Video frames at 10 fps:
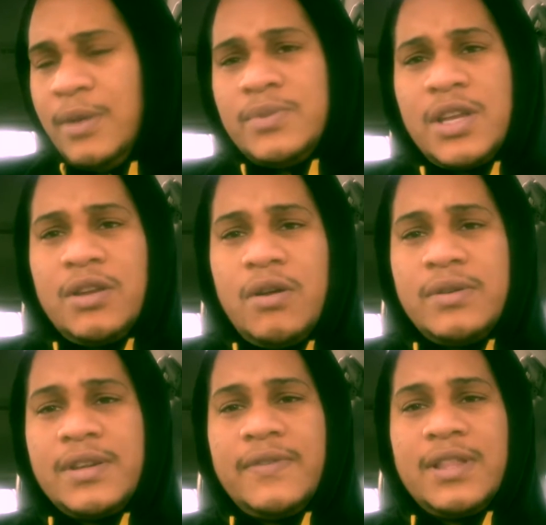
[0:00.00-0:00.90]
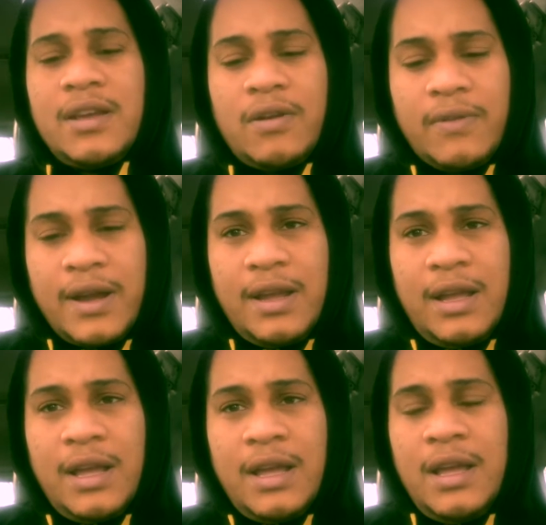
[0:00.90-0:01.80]
It was like, yo, is everything all right?
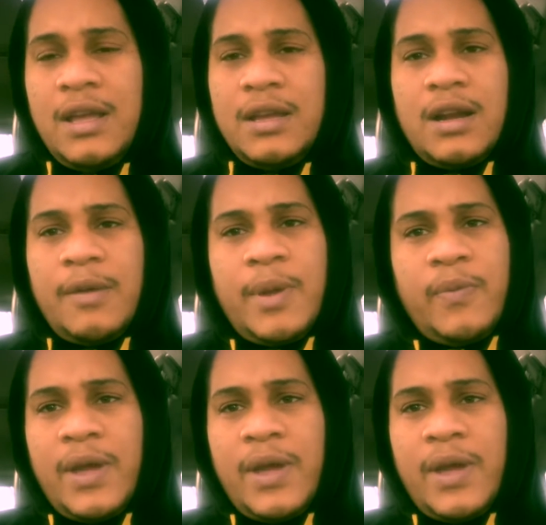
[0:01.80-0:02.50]
You know what I mean?